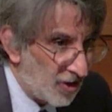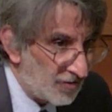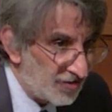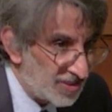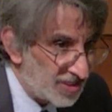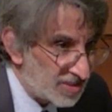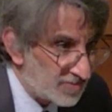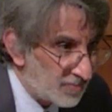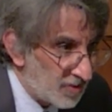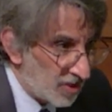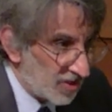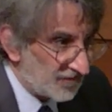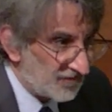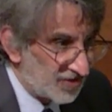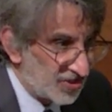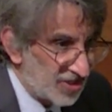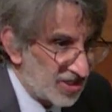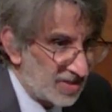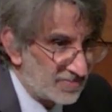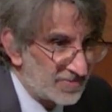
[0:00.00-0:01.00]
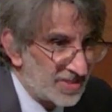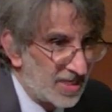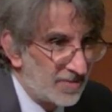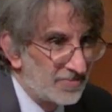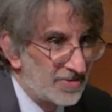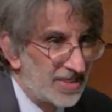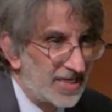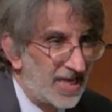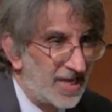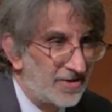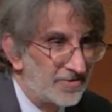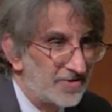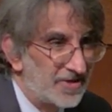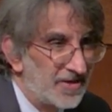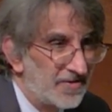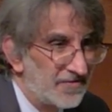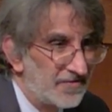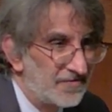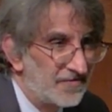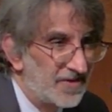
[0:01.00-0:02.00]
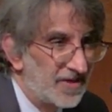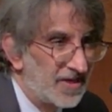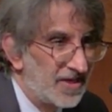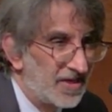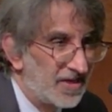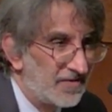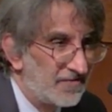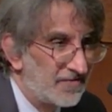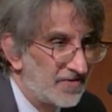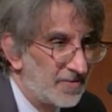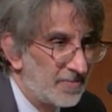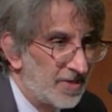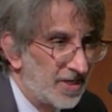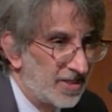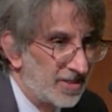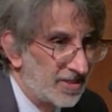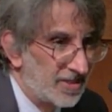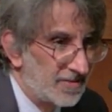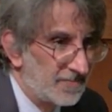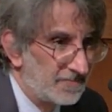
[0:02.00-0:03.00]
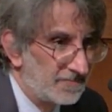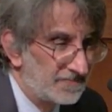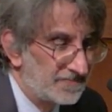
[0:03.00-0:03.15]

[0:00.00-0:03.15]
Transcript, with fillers: these smaller fish come tumbling out of, of the belly.